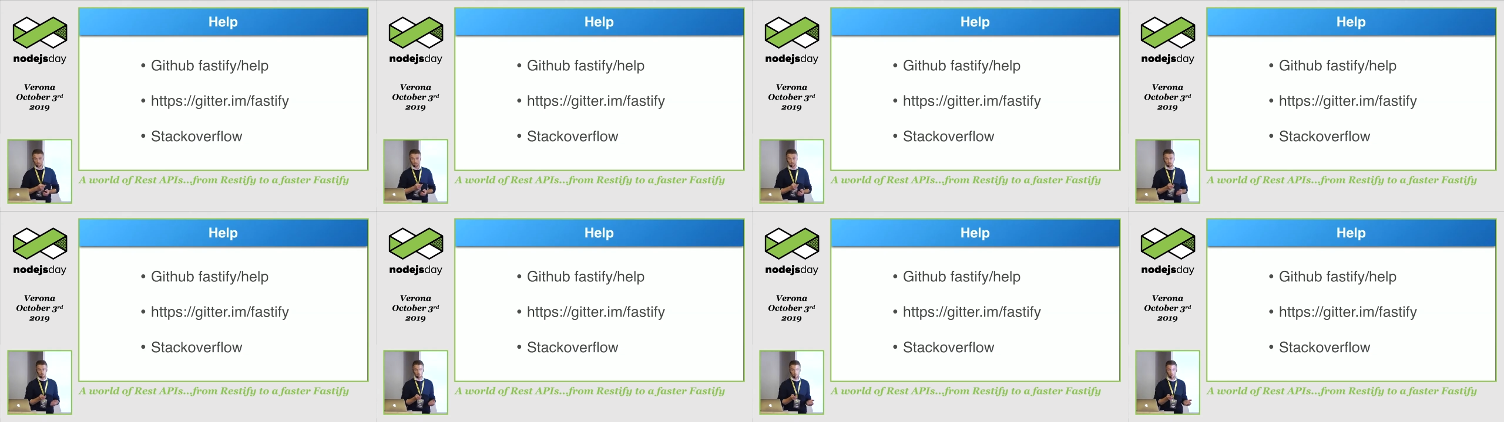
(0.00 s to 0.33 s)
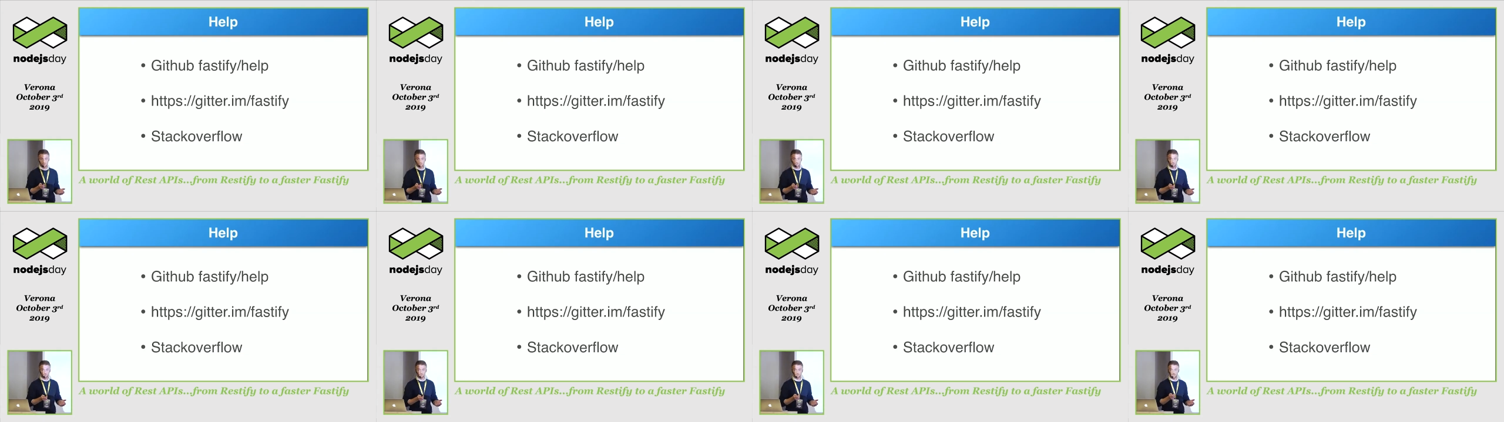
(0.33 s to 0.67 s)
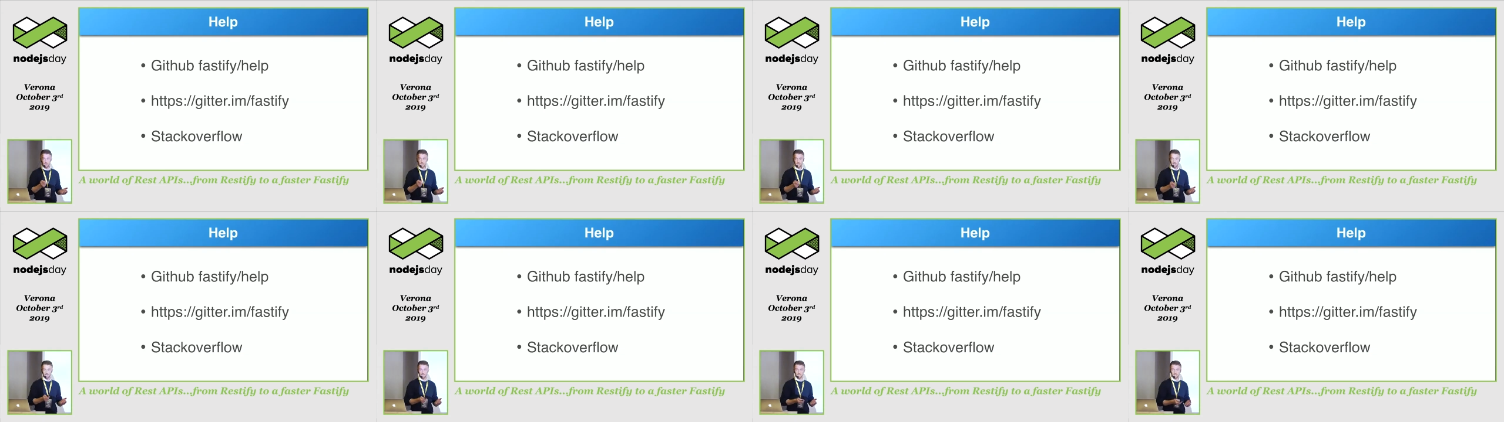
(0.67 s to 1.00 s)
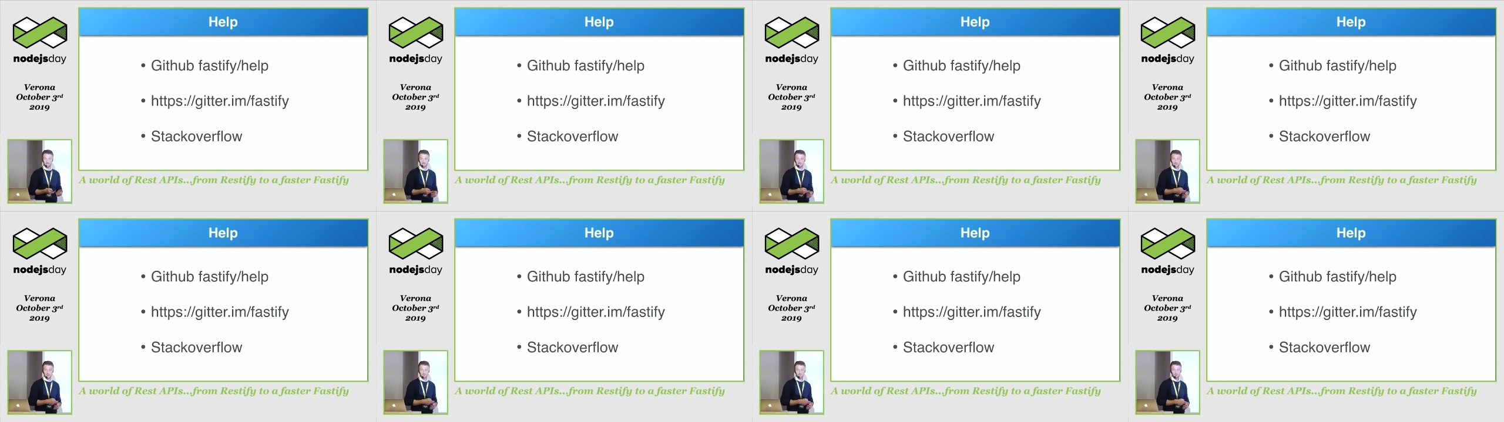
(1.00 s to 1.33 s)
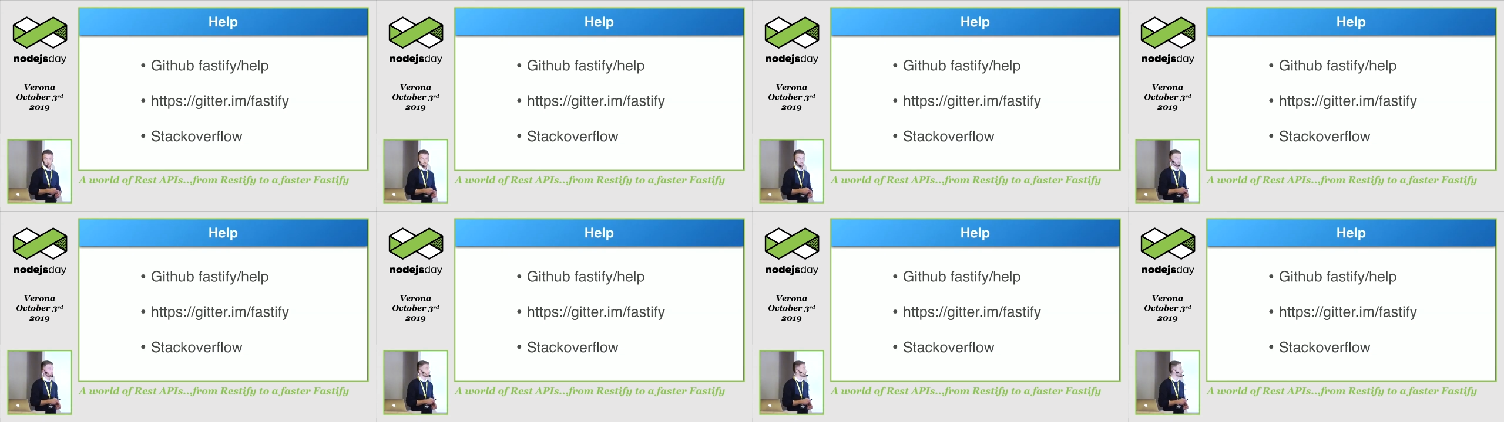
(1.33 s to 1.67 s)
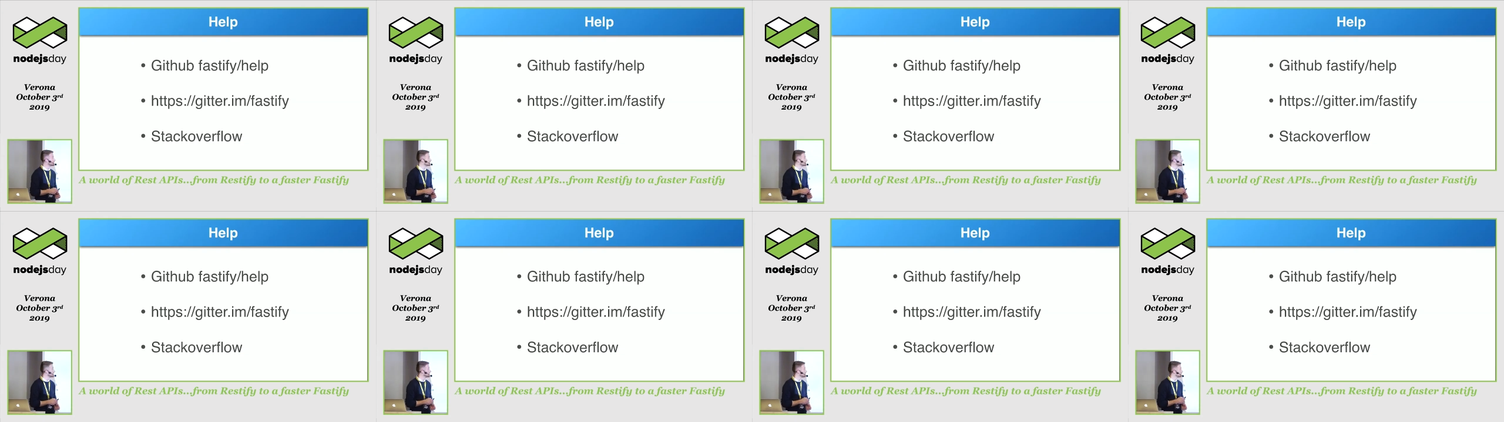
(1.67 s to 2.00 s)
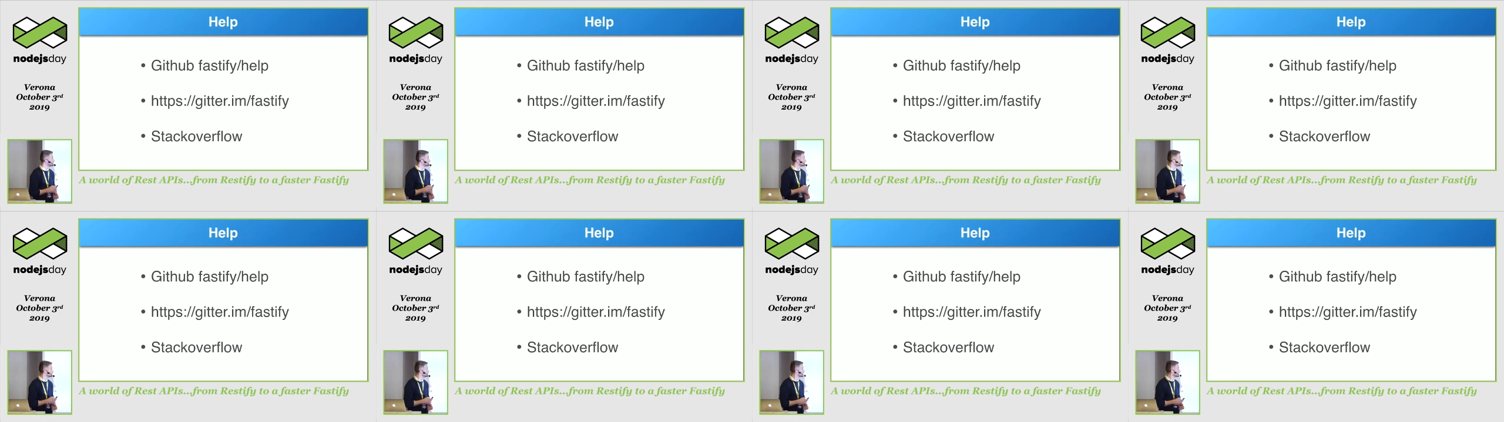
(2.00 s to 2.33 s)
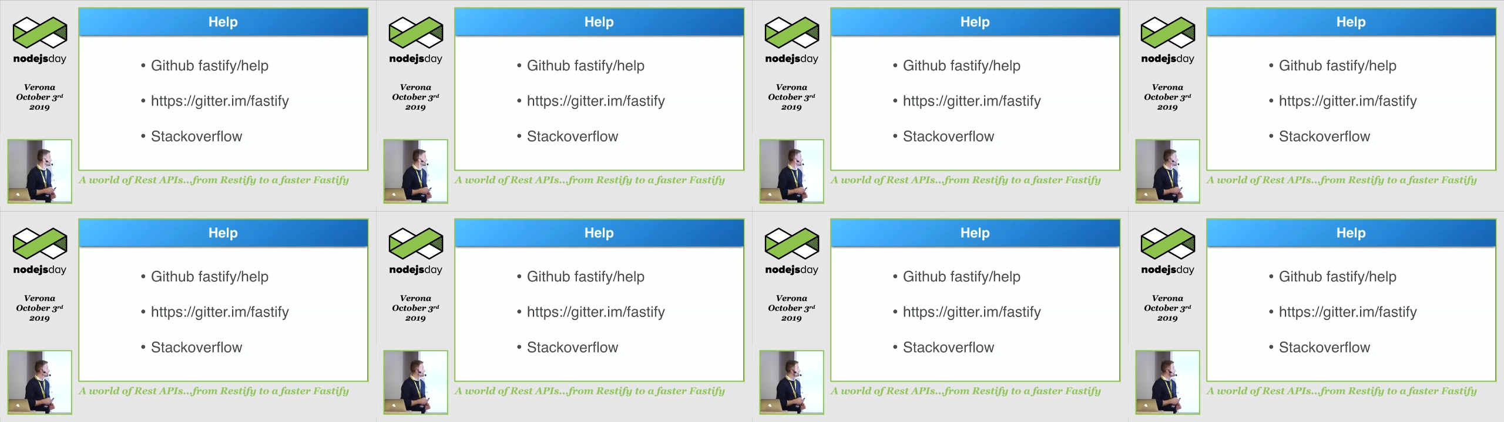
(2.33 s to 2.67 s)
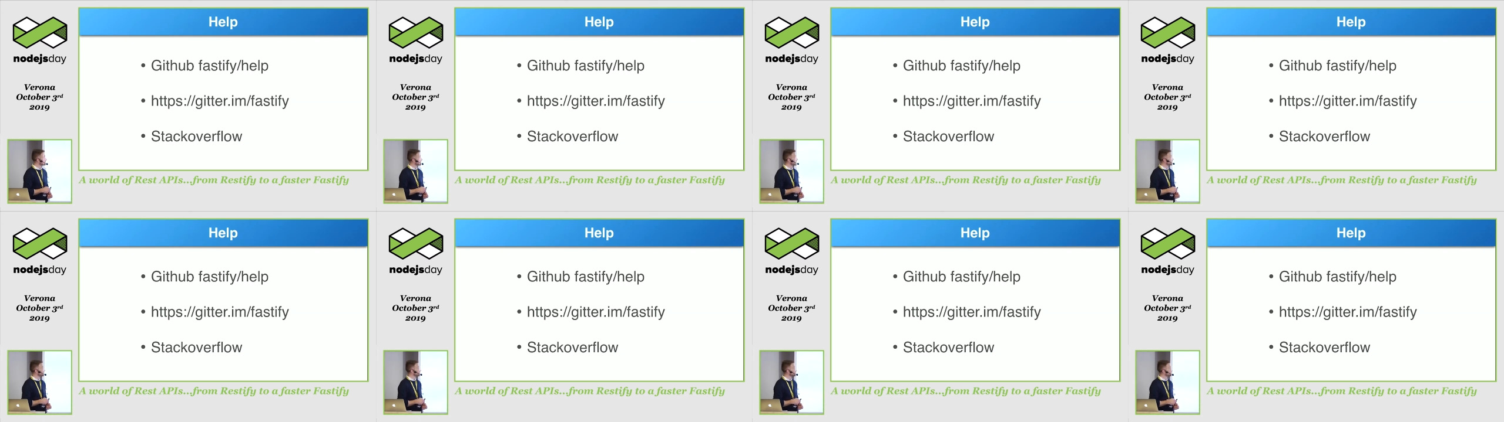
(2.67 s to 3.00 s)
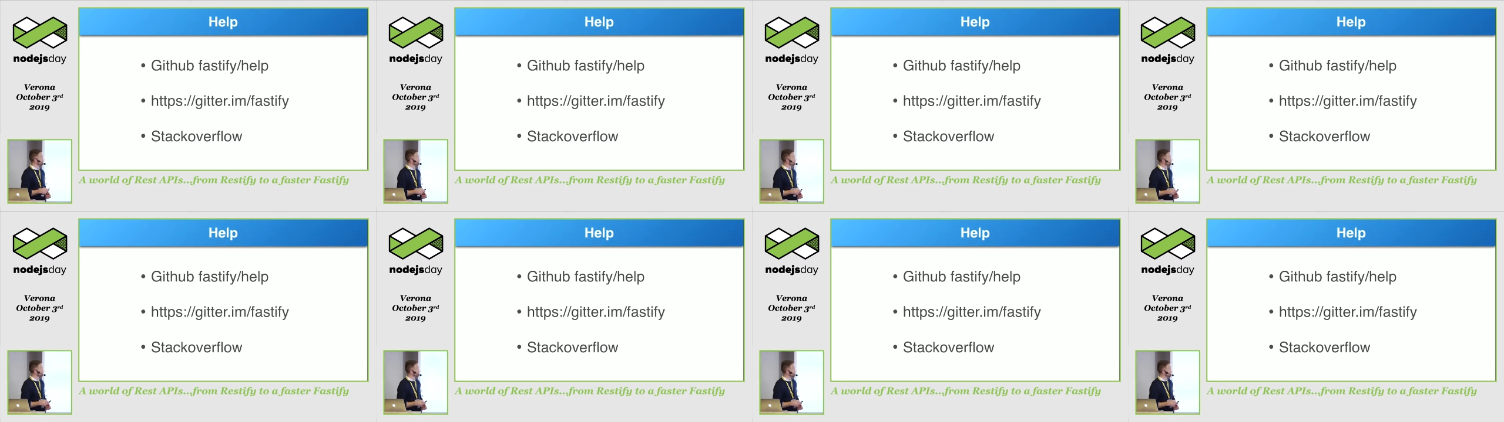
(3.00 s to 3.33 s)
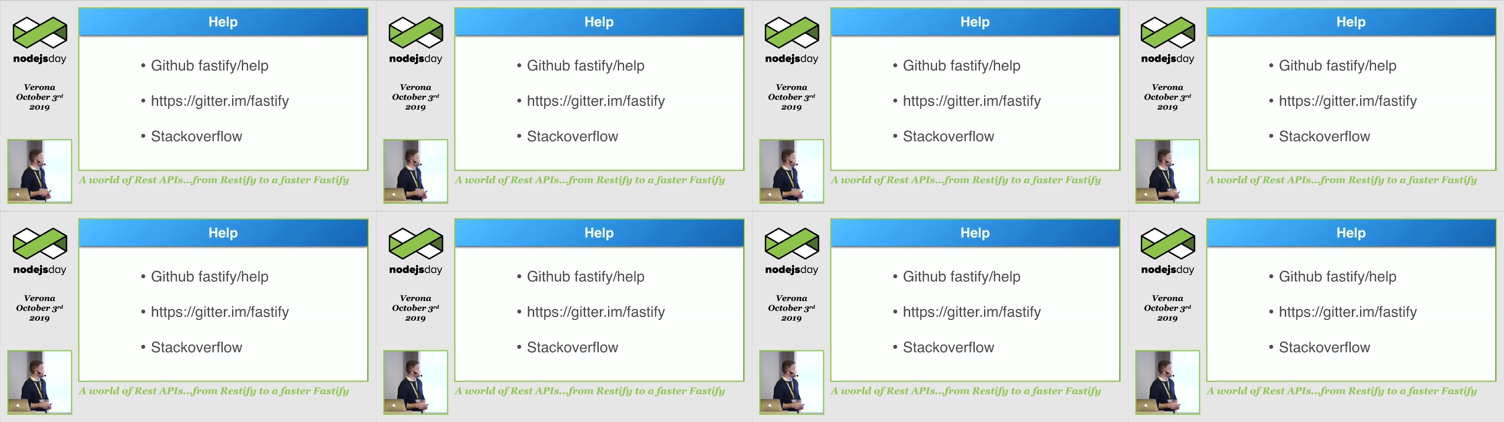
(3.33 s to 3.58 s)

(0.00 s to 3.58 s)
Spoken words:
Nobody's mouth can be seen.